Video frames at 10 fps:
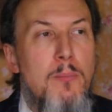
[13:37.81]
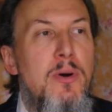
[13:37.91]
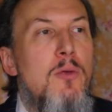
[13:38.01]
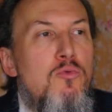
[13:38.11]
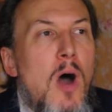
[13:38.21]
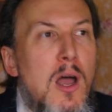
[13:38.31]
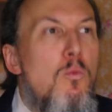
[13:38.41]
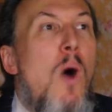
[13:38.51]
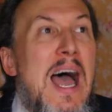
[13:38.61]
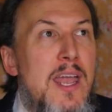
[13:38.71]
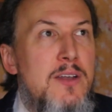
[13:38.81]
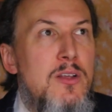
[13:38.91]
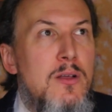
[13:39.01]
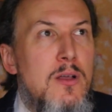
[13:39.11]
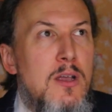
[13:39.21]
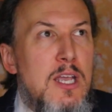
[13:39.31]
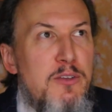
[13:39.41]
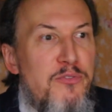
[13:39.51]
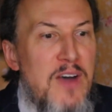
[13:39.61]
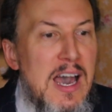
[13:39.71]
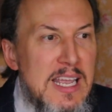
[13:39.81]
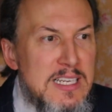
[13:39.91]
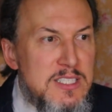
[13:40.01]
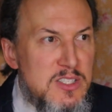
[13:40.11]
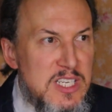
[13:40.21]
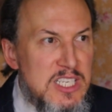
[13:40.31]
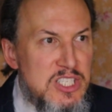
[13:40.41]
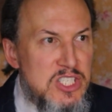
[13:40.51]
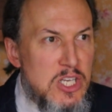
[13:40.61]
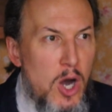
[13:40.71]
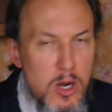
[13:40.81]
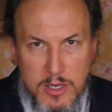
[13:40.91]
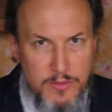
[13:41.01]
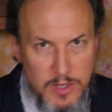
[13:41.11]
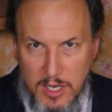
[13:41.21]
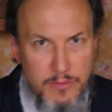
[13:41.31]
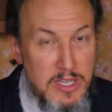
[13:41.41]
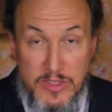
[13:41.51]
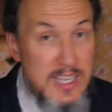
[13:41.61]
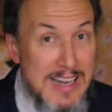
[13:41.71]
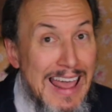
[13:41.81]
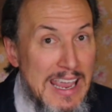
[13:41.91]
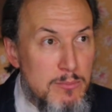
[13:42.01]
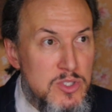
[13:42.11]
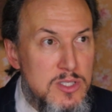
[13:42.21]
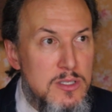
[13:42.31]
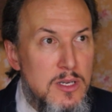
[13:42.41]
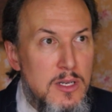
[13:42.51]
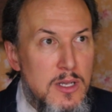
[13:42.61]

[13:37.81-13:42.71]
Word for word: But Ron Wyatt, he finds this Ark of the Covenant that he claims